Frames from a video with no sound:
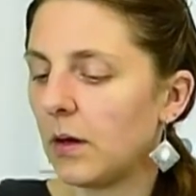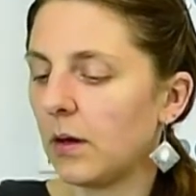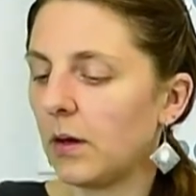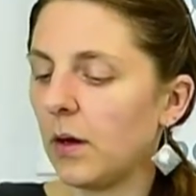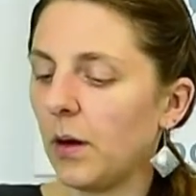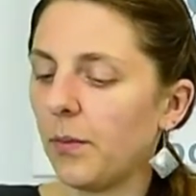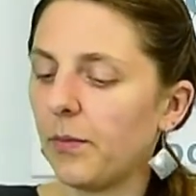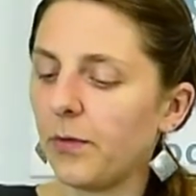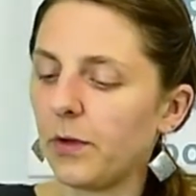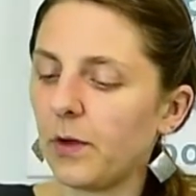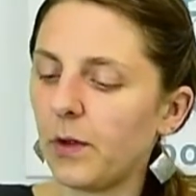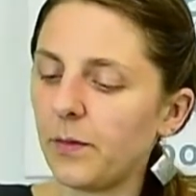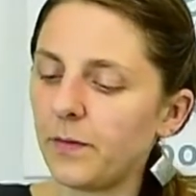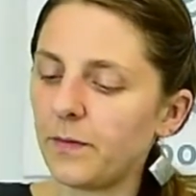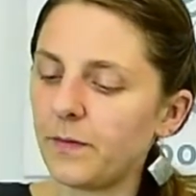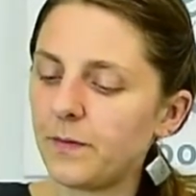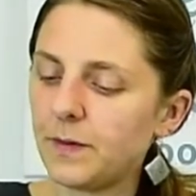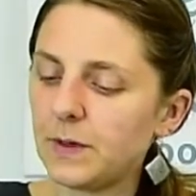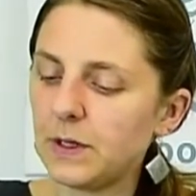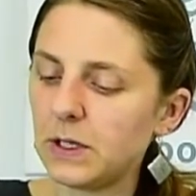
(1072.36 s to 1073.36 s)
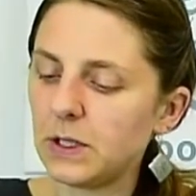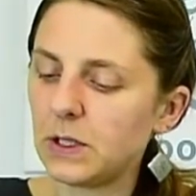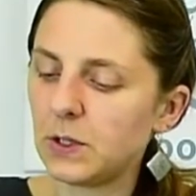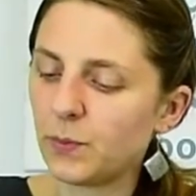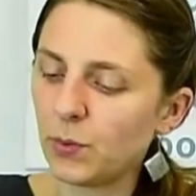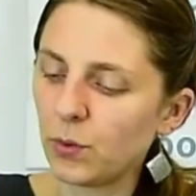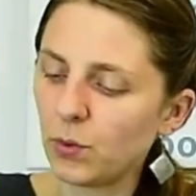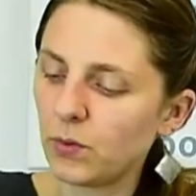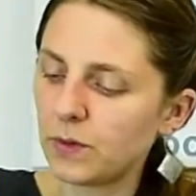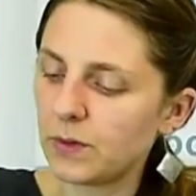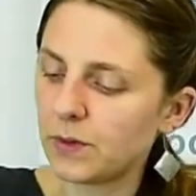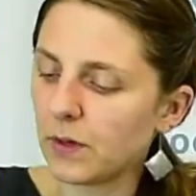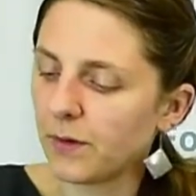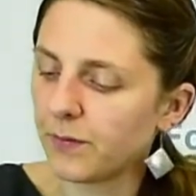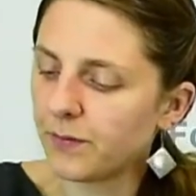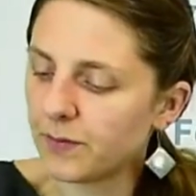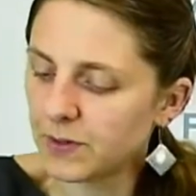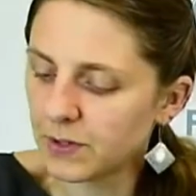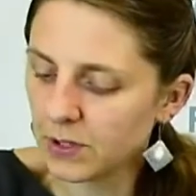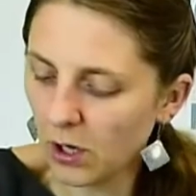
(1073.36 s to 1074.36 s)
a couple of teaspoons
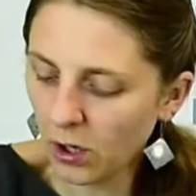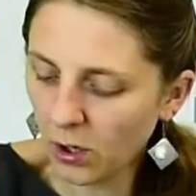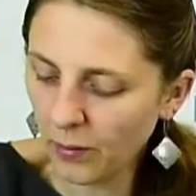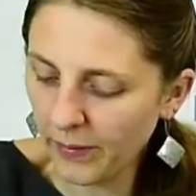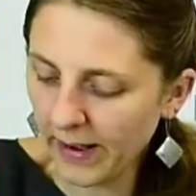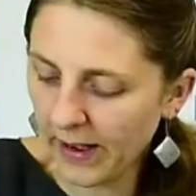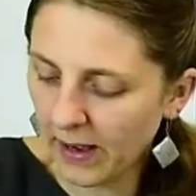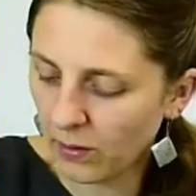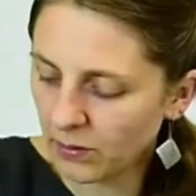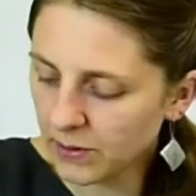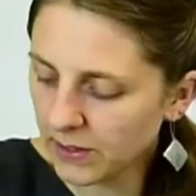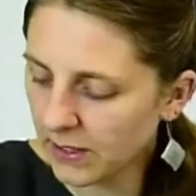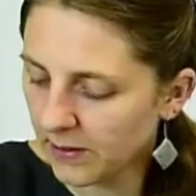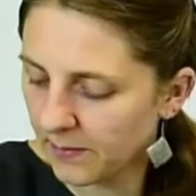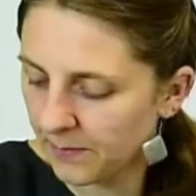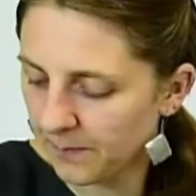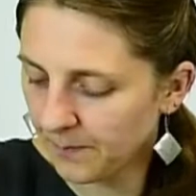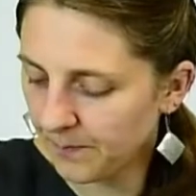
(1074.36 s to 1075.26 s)
of stock powder.